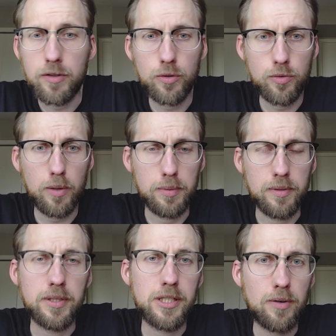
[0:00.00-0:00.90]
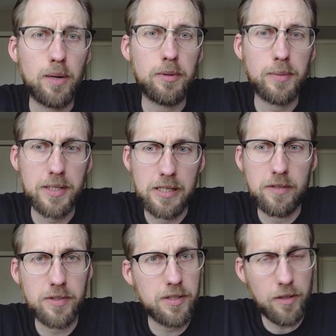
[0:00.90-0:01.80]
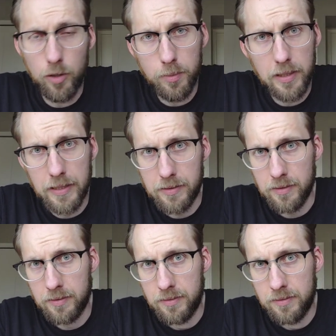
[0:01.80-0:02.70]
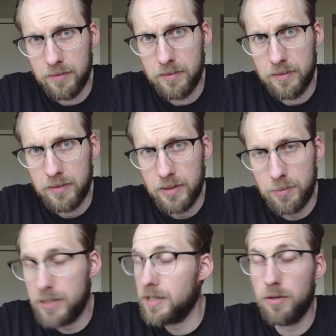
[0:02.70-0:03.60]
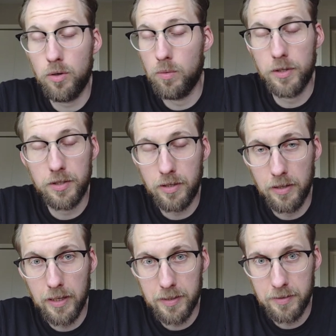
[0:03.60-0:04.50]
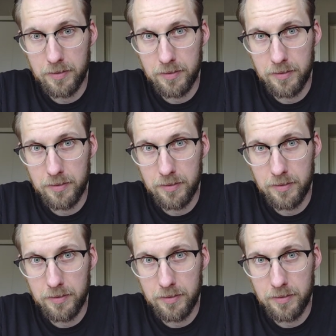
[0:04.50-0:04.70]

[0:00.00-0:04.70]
no trouble describing myself as an accumulator, because I don't want to collect.